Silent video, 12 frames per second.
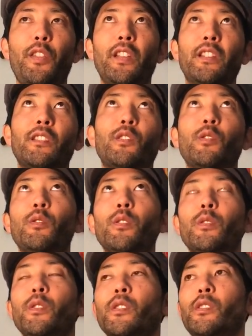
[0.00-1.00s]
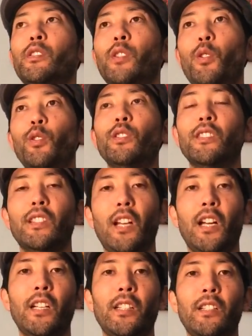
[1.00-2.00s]
think that you were sold a
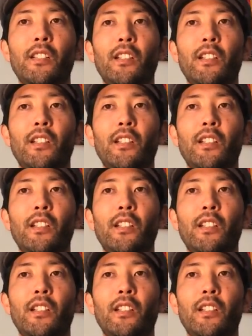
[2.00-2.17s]
lie,